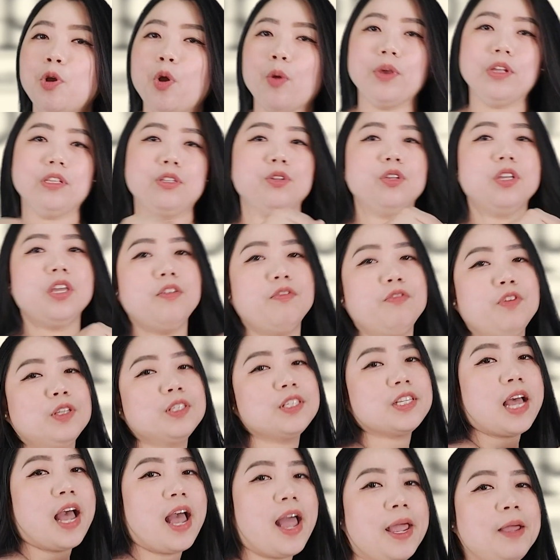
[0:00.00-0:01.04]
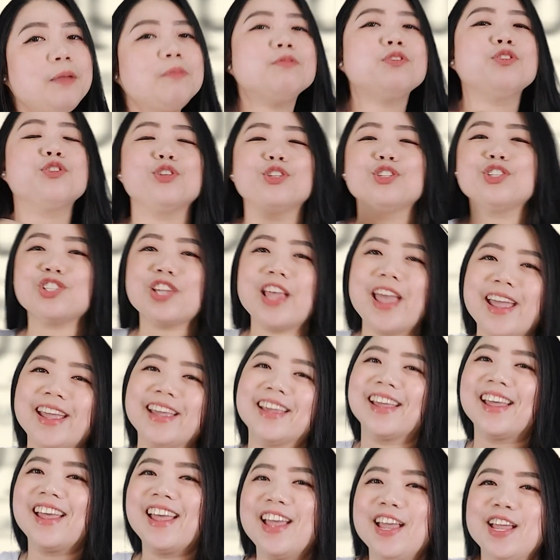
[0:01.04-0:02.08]
going to give you time to
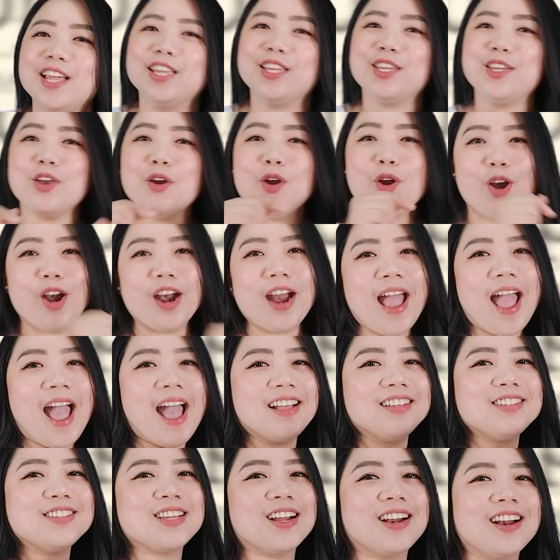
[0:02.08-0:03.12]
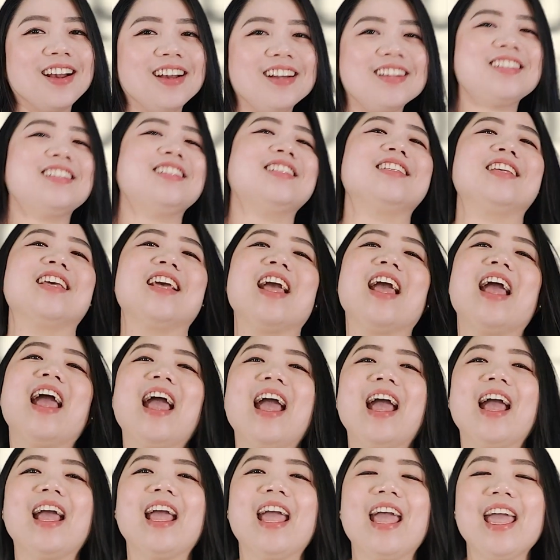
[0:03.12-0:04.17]
check your answers
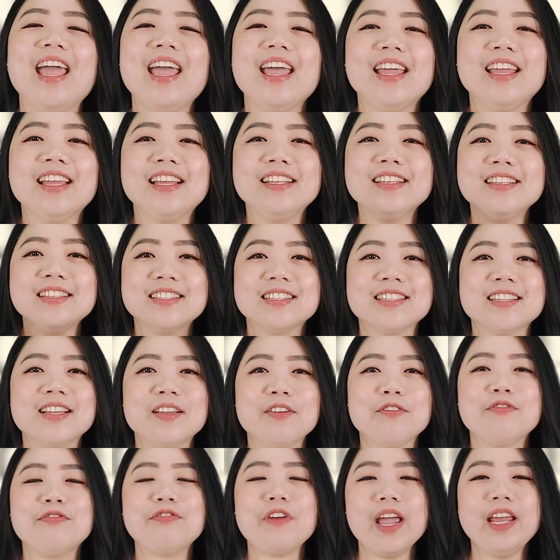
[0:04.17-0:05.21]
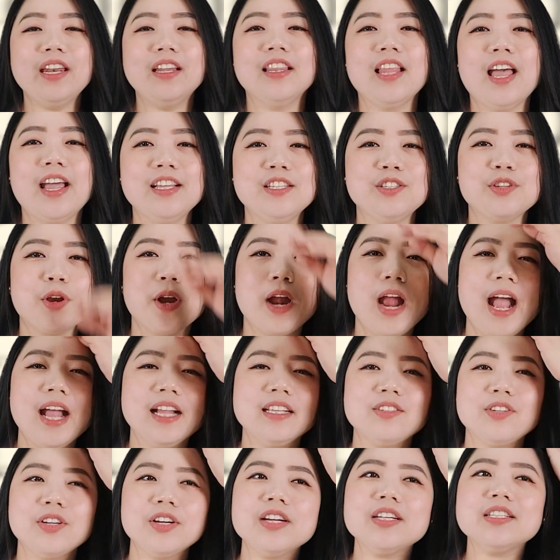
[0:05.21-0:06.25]
and finalize your
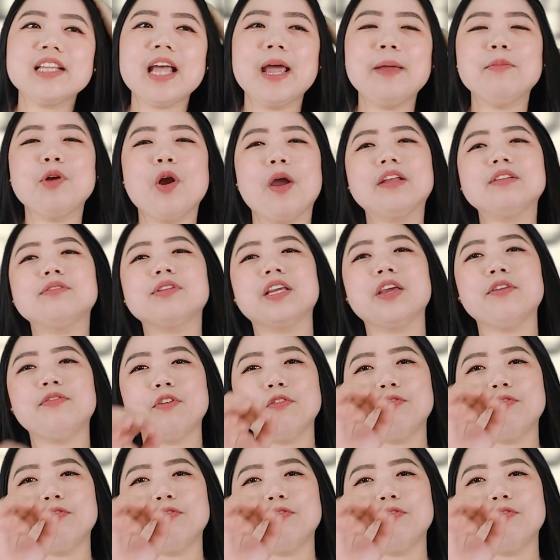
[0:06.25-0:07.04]
answers. I'm going to give